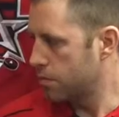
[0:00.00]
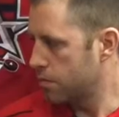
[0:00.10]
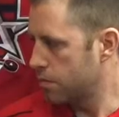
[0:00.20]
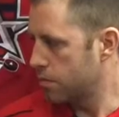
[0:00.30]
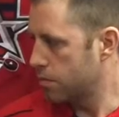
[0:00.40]

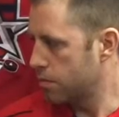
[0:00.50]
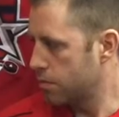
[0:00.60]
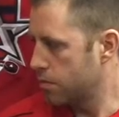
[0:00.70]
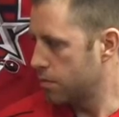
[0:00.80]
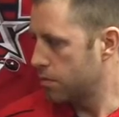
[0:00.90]

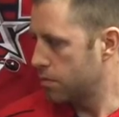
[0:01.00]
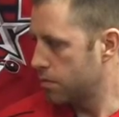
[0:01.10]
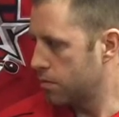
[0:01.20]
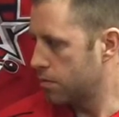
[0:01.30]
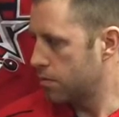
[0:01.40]

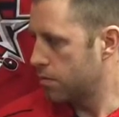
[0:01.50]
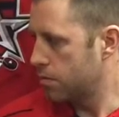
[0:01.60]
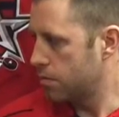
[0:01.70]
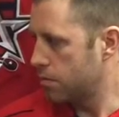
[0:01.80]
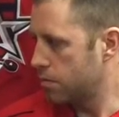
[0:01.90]

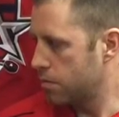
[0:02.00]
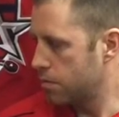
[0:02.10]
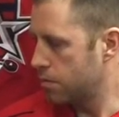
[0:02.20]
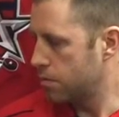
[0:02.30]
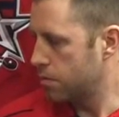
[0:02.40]

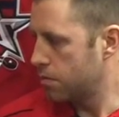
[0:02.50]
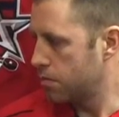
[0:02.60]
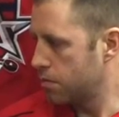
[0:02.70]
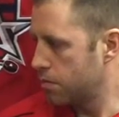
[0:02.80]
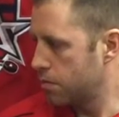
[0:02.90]
This person isn't speaking.